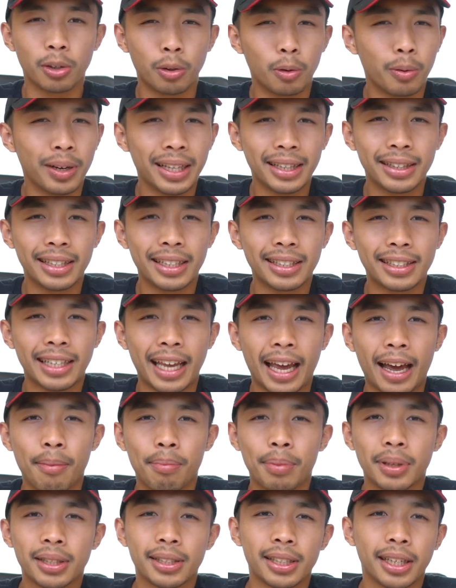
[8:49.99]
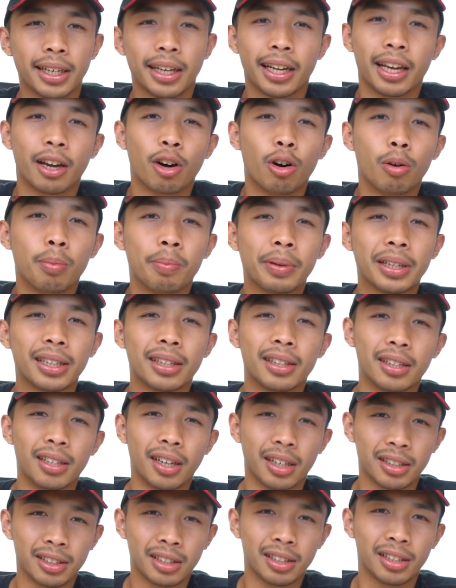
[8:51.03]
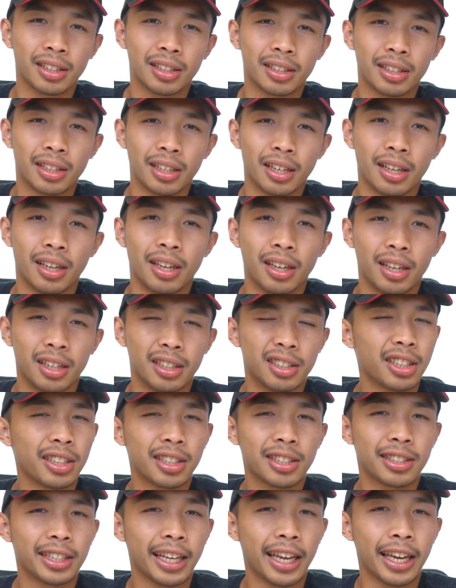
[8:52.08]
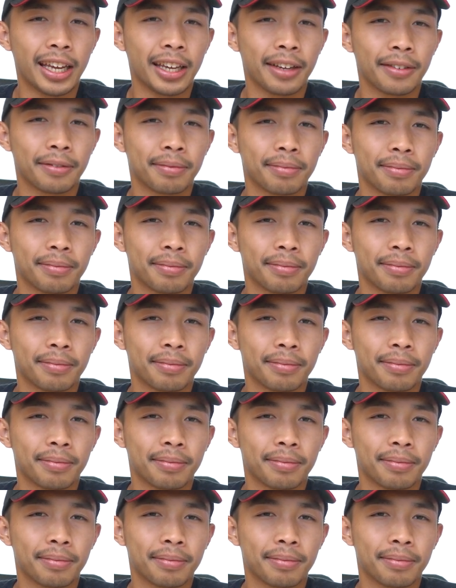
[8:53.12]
So when this happens, and I hope it doesn't, just say,